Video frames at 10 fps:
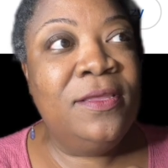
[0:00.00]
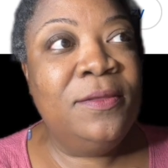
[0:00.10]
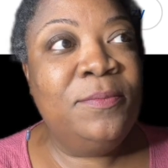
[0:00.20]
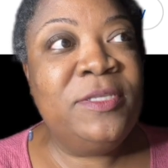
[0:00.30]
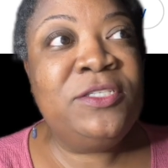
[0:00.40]

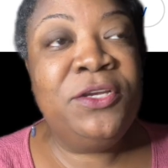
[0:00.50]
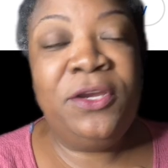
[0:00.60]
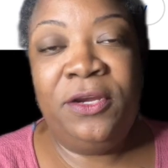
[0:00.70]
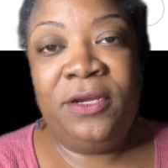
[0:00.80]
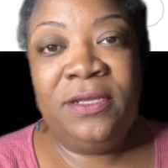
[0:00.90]
Mr.
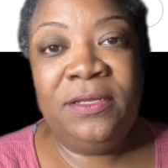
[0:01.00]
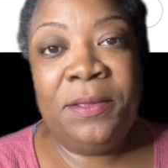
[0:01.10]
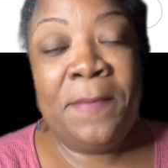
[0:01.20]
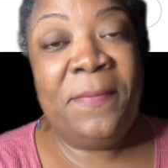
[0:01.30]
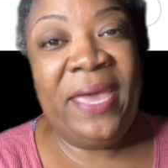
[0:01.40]
Kirk
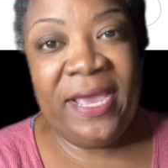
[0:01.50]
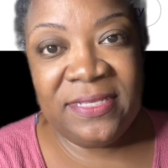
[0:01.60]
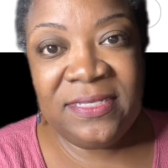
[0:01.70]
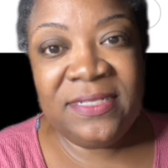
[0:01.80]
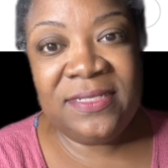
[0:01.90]

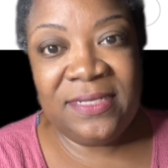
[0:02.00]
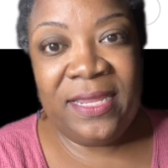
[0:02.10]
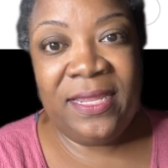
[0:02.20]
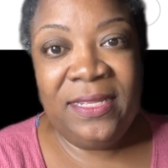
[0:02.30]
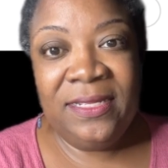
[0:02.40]
passing
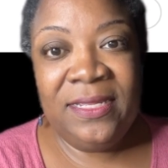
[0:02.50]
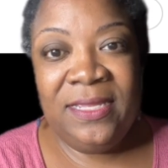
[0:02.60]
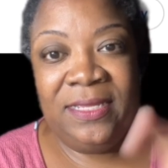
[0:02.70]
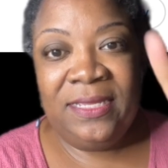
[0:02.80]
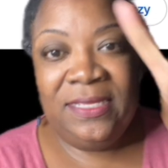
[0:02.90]
today
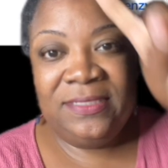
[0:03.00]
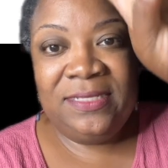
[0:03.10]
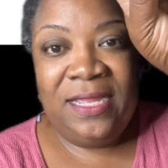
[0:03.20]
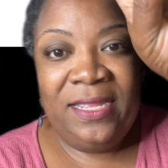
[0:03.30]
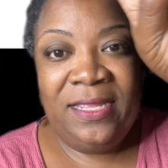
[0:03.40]
is
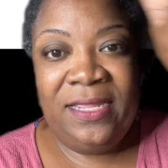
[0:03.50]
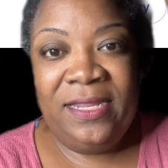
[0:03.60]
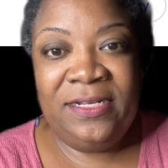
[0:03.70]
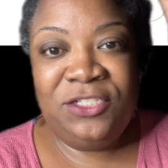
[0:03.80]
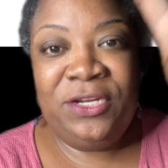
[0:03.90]
not a
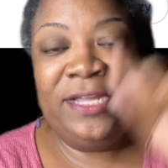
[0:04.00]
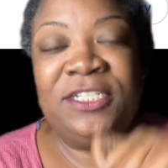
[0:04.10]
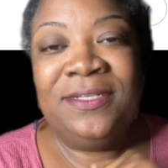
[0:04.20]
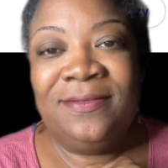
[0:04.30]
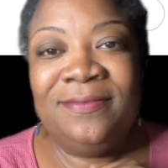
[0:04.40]

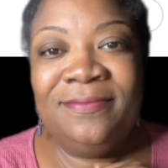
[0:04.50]
distraction.